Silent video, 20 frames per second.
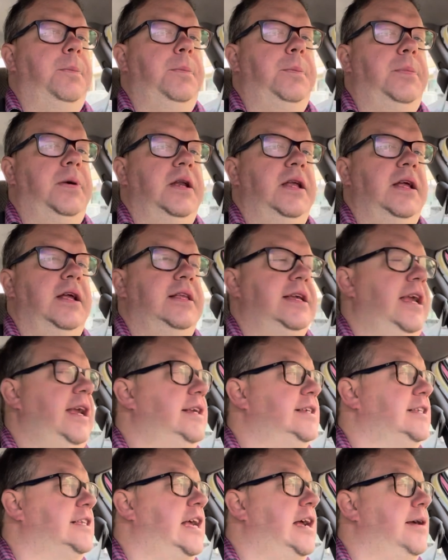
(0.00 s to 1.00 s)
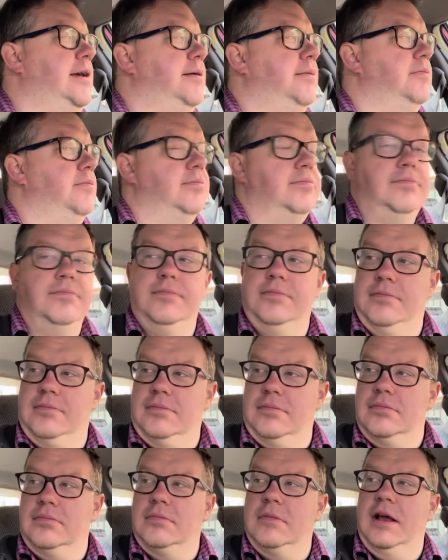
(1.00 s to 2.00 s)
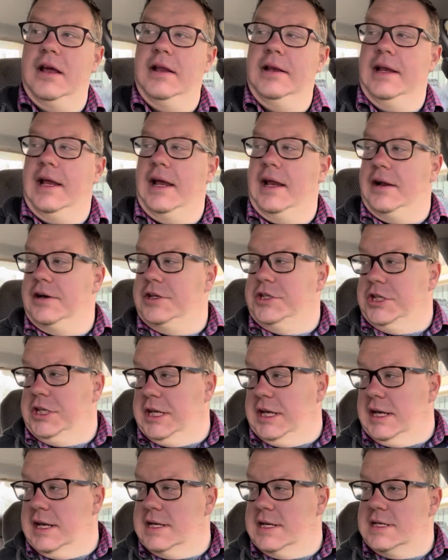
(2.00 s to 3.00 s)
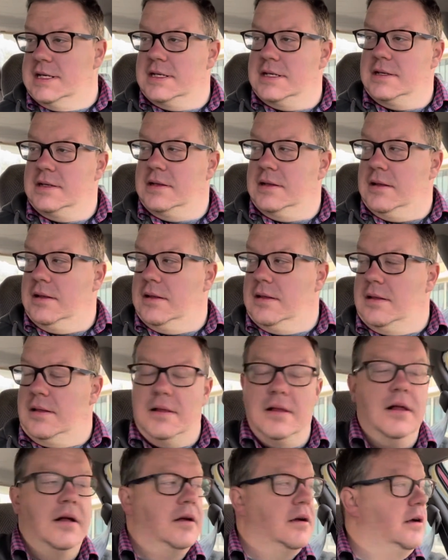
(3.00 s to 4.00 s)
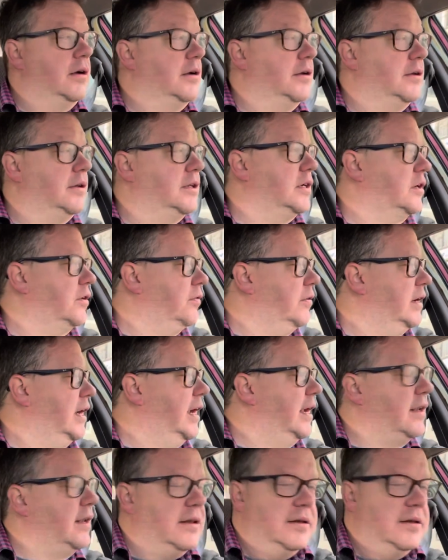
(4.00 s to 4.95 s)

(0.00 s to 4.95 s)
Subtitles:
but it takes time and energy to create